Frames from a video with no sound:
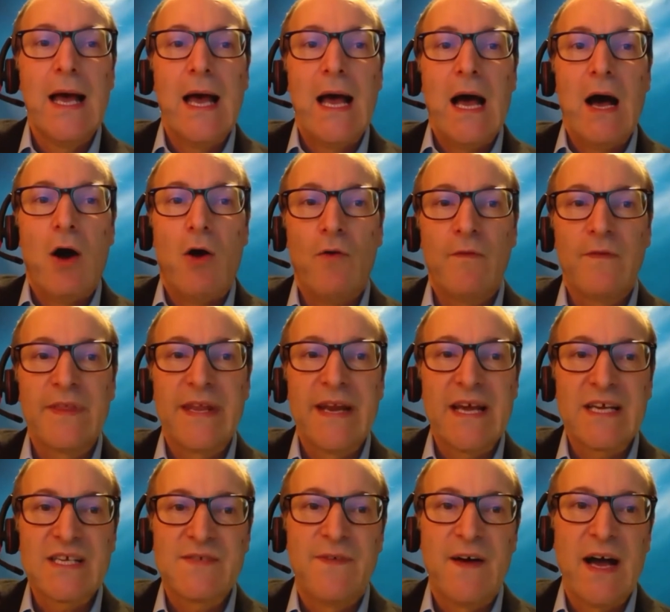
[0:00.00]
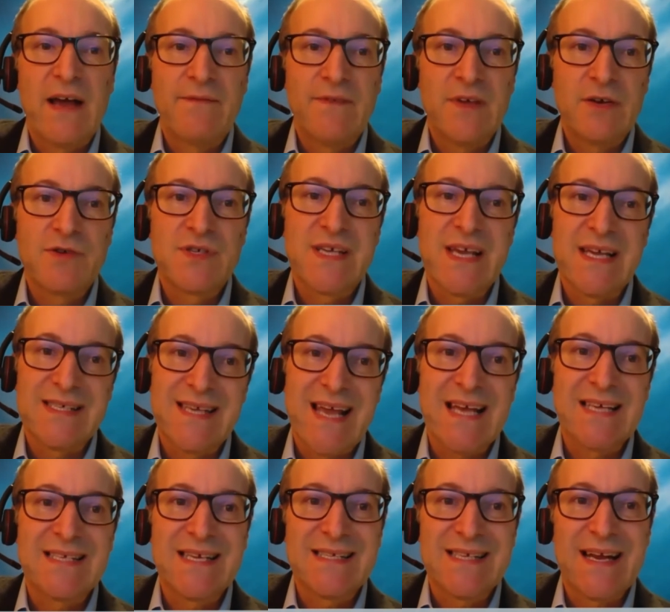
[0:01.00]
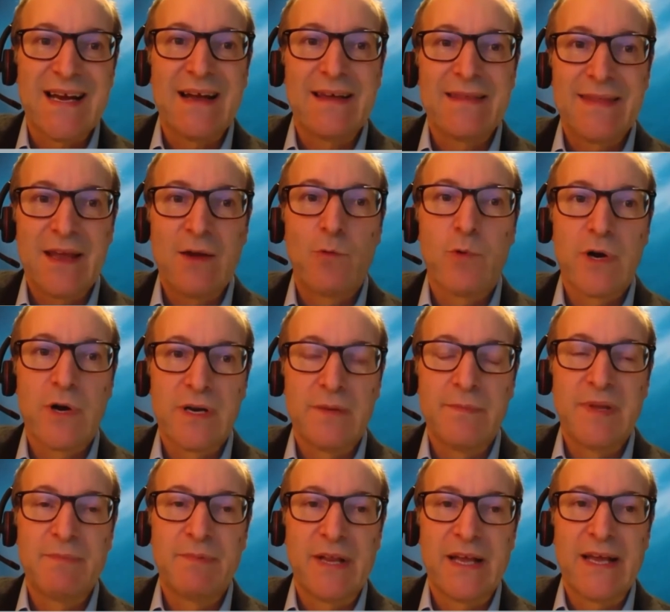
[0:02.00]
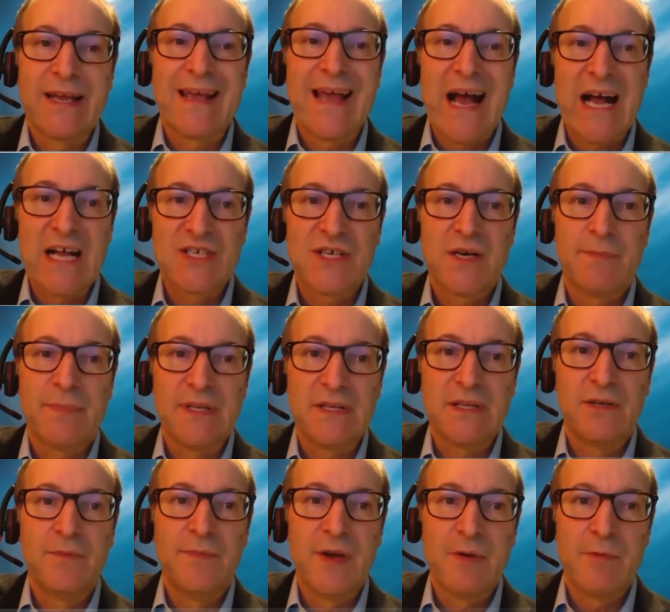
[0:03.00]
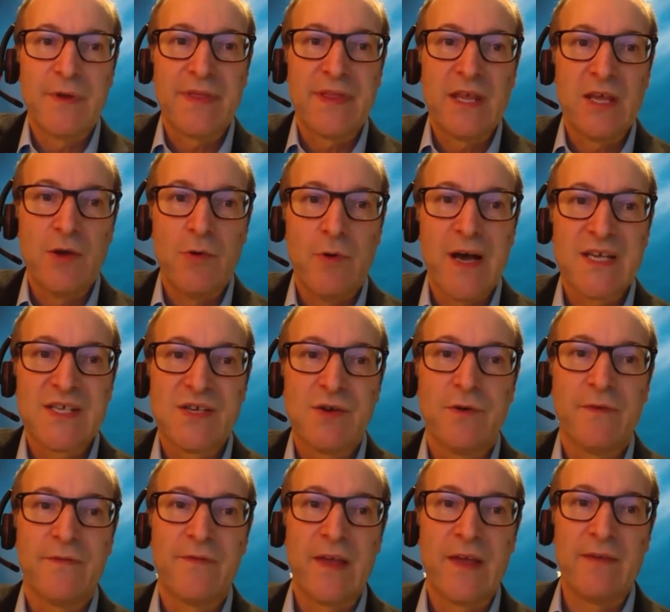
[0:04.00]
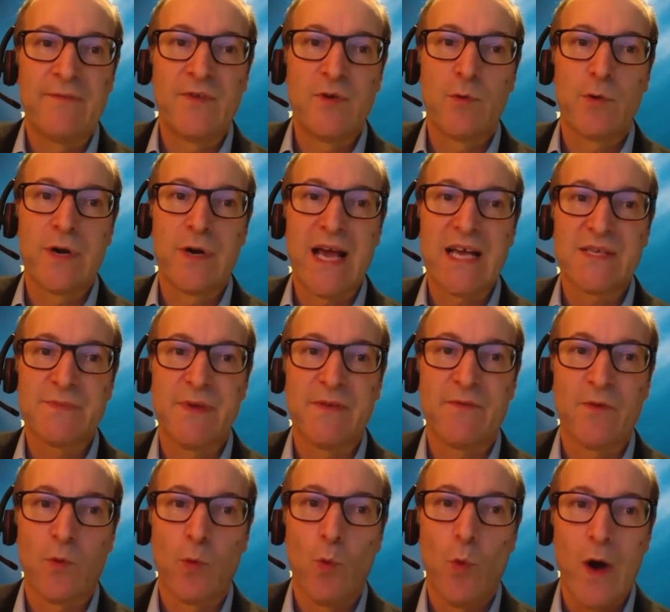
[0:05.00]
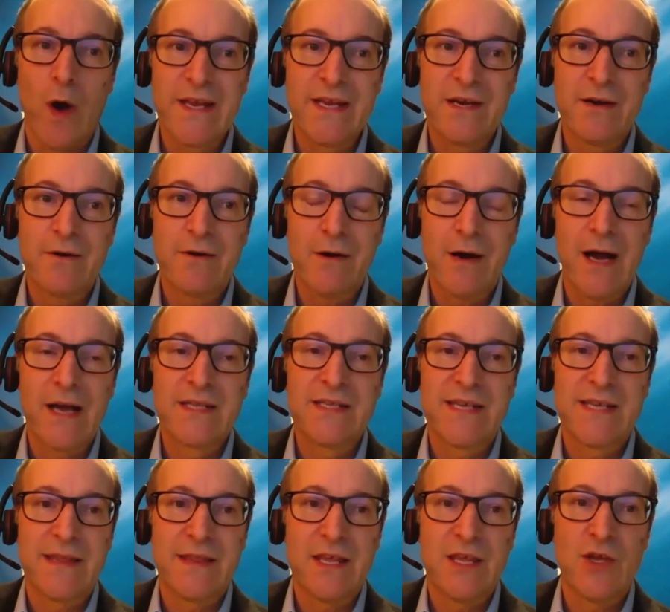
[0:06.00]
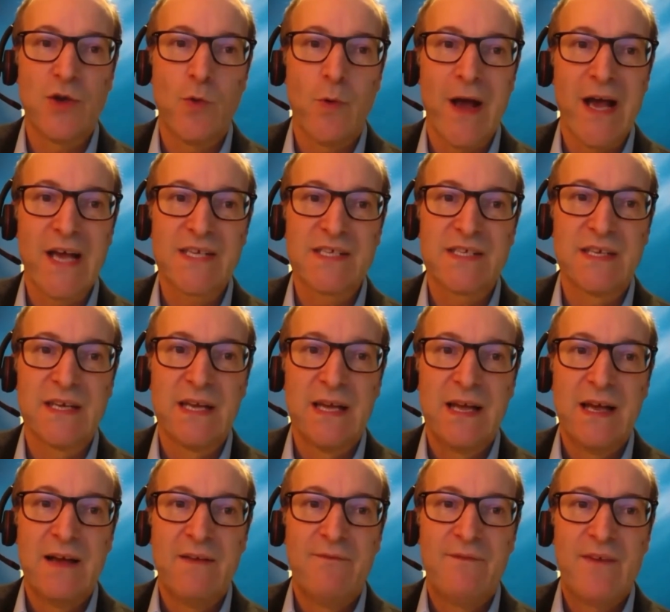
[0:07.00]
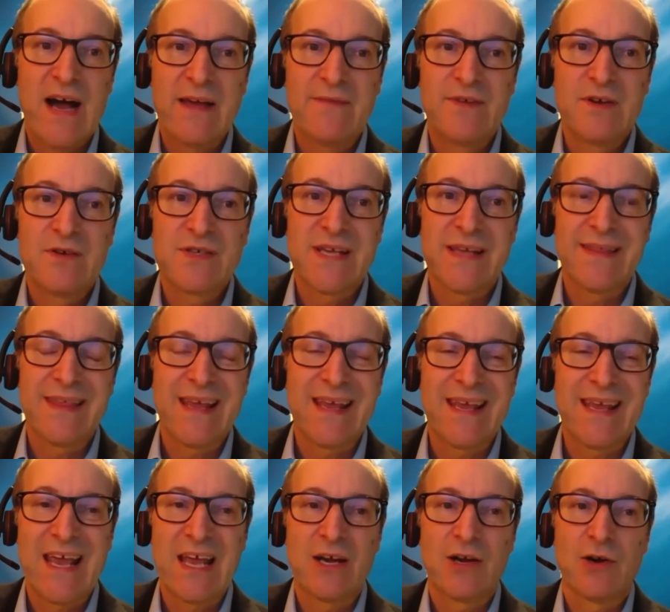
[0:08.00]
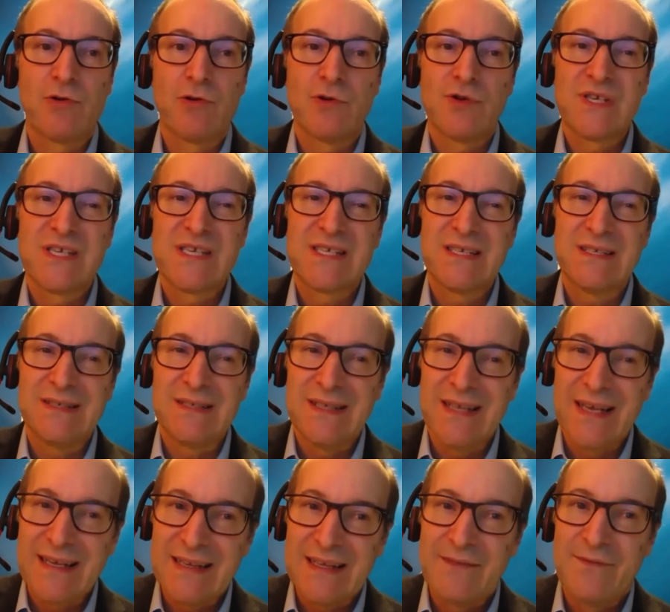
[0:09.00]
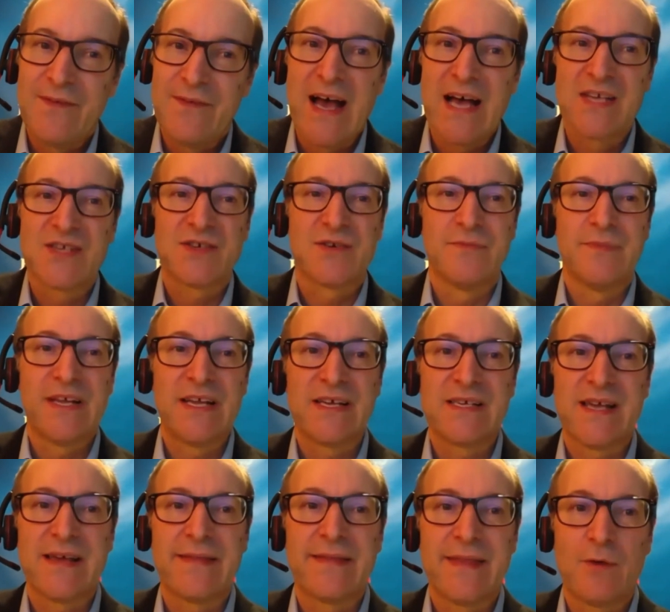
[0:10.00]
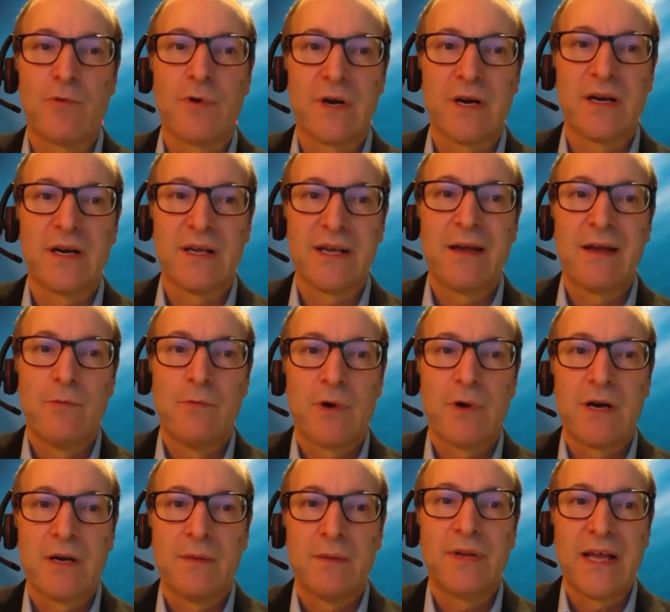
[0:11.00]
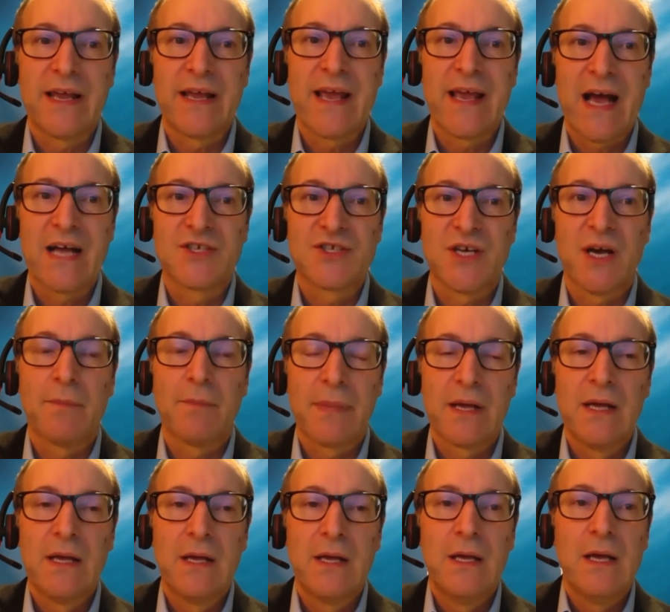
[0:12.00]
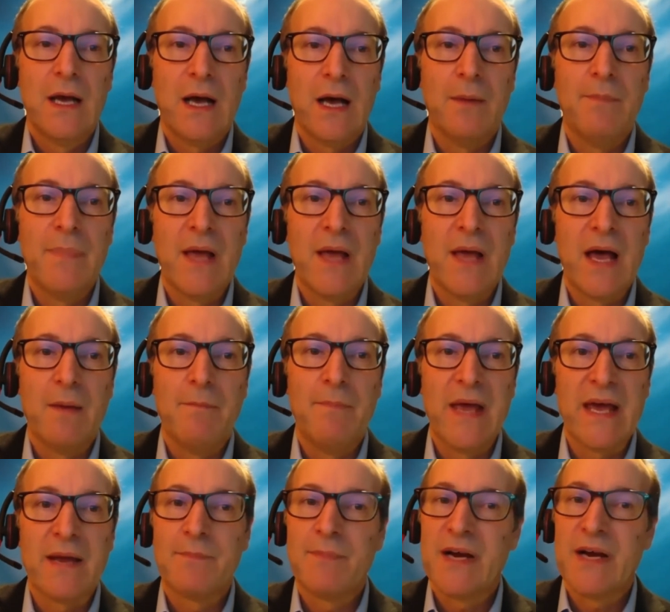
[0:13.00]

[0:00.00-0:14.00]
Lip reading: Over the next 5 years, as I said, I think we're going to be playing catch up a little bit with the U.S. So if you were to ask me for 1 year, I'd say the U.S. 5 years, I think Canada grows slightly faster because I think we're going to play catch up a bit. But